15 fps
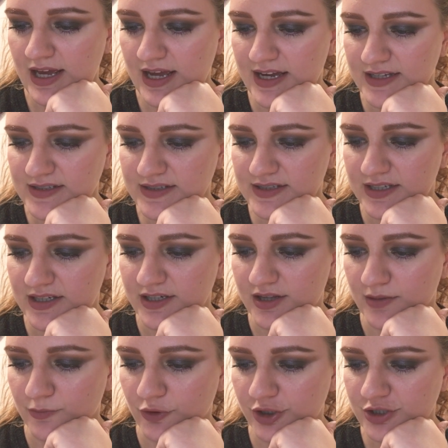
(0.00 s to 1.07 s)
as seen
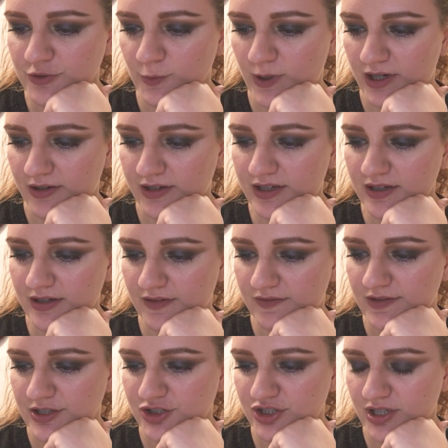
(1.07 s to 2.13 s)
in the mortuary
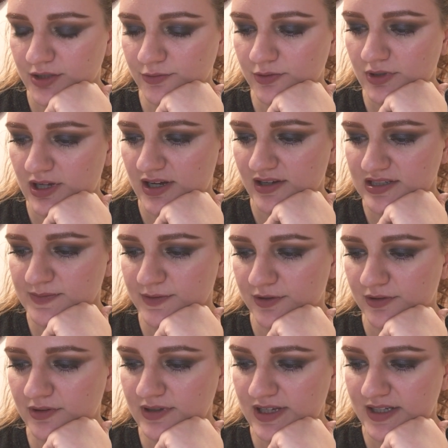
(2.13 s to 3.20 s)
of the General
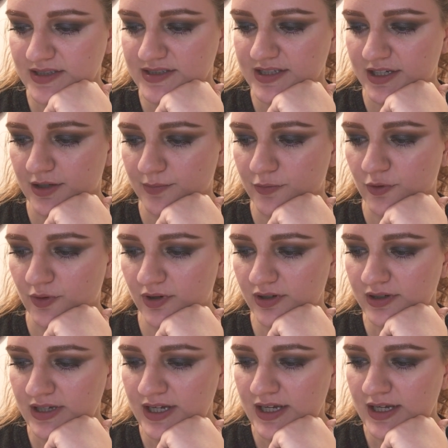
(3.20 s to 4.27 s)
Hospital at
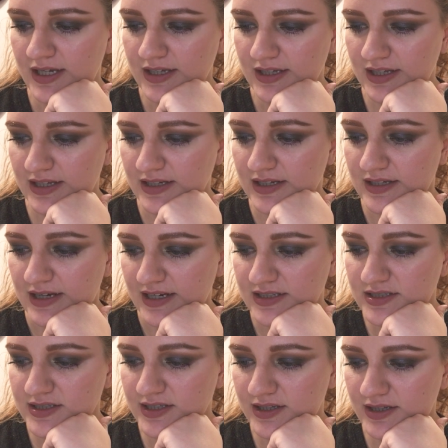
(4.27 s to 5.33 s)
Singapore in
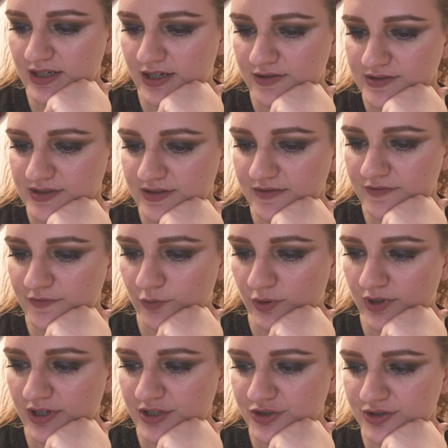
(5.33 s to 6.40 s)

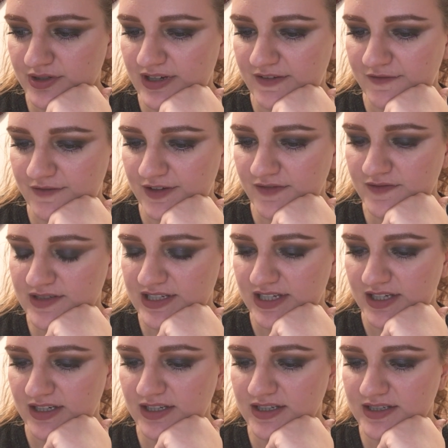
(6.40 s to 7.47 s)

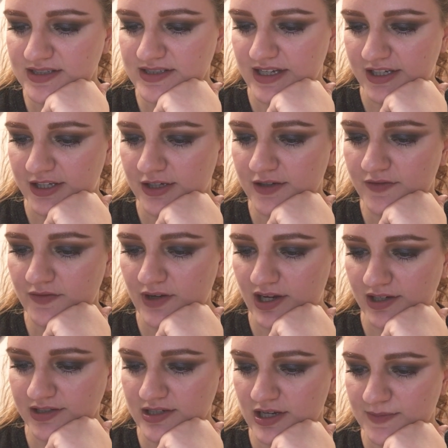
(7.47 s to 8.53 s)
19,415 consecutive
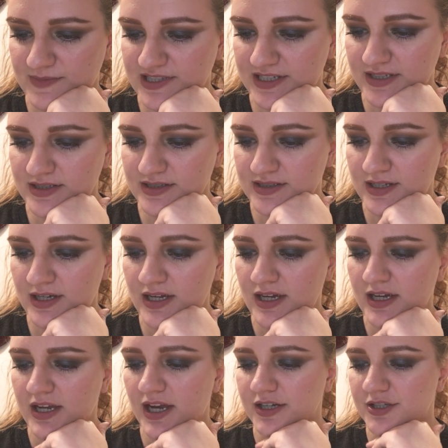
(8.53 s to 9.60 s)
autopsies,
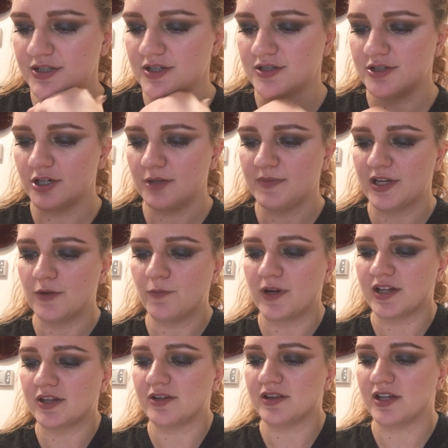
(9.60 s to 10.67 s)
and to determine
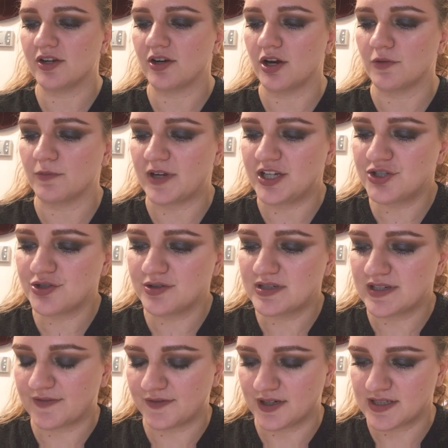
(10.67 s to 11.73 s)
whether there are racial
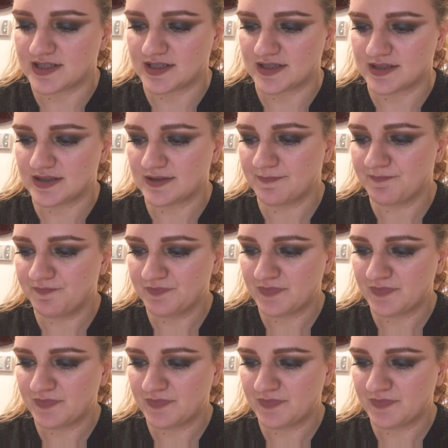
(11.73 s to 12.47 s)
differences.